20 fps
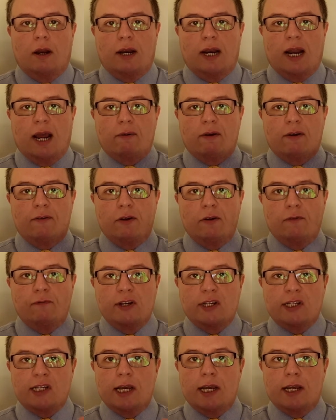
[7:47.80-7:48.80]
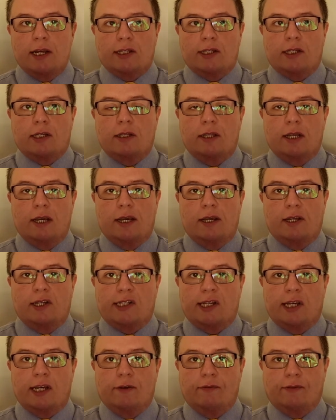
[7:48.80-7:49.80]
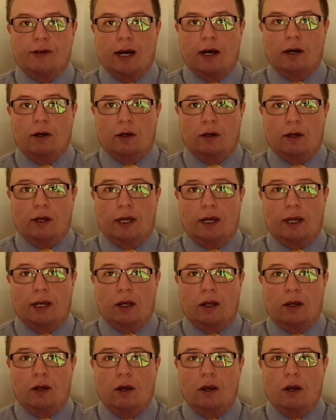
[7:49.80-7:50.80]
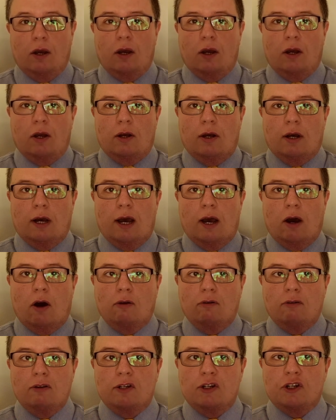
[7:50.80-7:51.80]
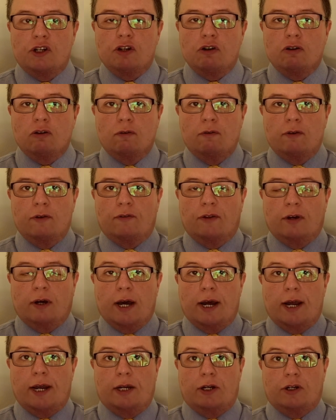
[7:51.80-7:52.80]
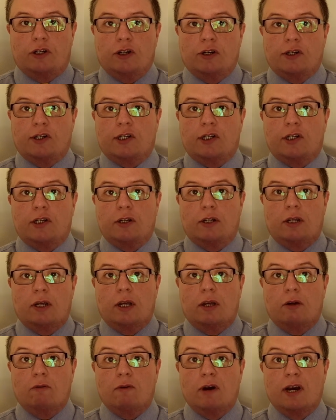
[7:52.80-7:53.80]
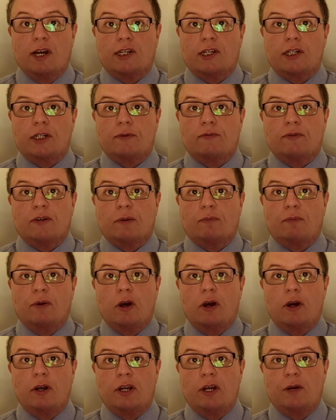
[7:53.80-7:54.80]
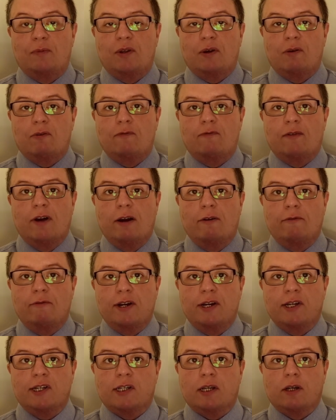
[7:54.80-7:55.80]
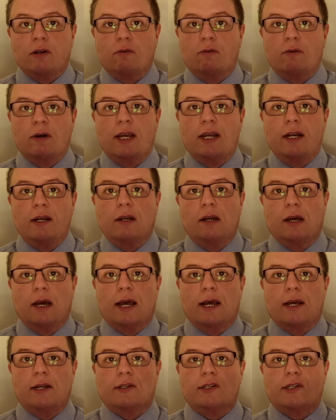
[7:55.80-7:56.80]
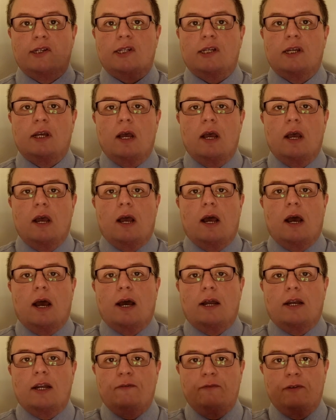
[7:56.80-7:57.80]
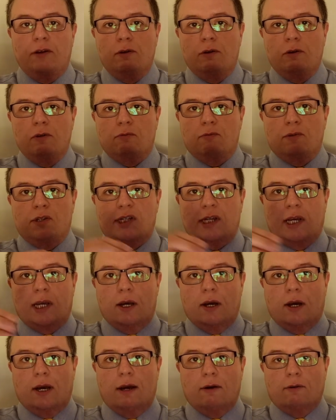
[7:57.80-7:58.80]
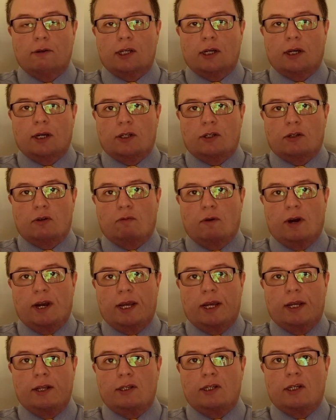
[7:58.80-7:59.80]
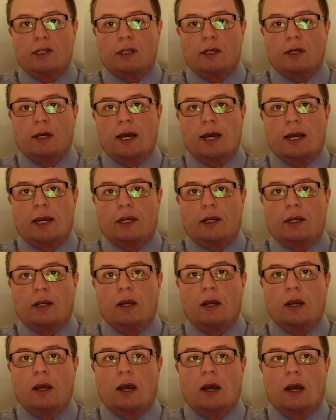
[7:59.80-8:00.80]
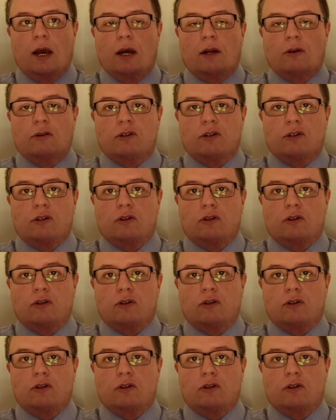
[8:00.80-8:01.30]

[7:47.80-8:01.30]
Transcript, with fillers: Now, if you visit the Sea of Galilee, uh, on the shore of the lake, just to the west of Capernaum, there are various little inlets and if you sail out a little way into the lake and